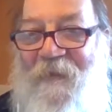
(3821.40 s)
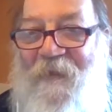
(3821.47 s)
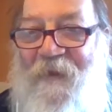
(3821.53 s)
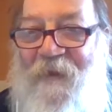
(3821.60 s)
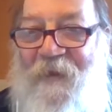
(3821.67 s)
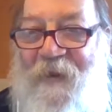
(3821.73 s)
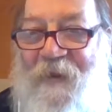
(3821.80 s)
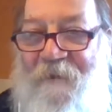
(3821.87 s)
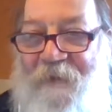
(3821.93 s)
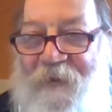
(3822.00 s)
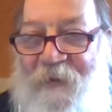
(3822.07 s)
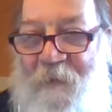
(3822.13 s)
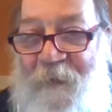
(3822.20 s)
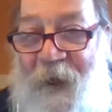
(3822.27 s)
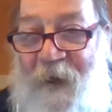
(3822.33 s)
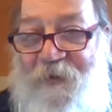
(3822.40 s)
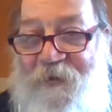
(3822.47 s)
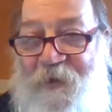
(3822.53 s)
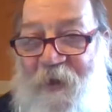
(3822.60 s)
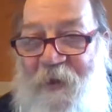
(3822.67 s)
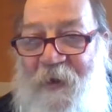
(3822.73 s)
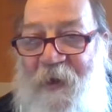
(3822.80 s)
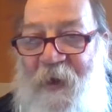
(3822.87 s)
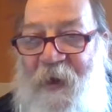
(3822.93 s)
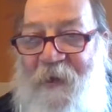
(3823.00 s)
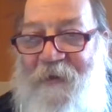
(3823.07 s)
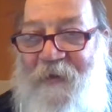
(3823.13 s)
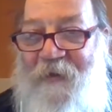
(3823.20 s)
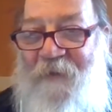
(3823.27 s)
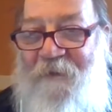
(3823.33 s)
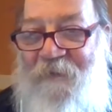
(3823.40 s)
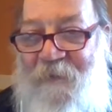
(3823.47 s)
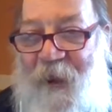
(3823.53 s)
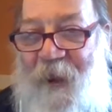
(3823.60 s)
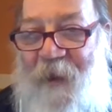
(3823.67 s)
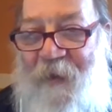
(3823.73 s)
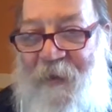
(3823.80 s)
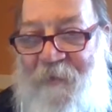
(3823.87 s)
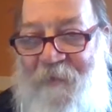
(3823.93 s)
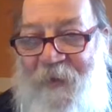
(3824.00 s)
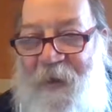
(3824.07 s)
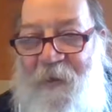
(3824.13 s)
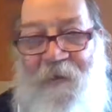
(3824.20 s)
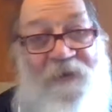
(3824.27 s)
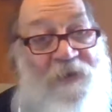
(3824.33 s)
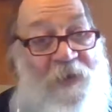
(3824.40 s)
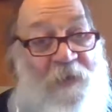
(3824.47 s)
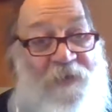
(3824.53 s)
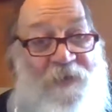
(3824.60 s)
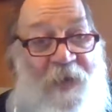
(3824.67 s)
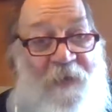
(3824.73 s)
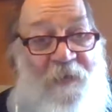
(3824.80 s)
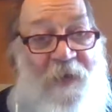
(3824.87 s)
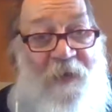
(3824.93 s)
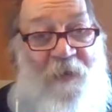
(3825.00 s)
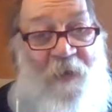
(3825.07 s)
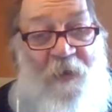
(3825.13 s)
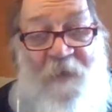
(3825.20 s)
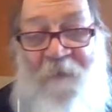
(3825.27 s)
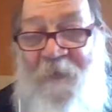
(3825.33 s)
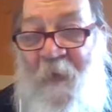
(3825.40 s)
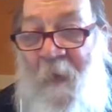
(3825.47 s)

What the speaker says: TV show, Battlestar Galactica, frack, so say we all.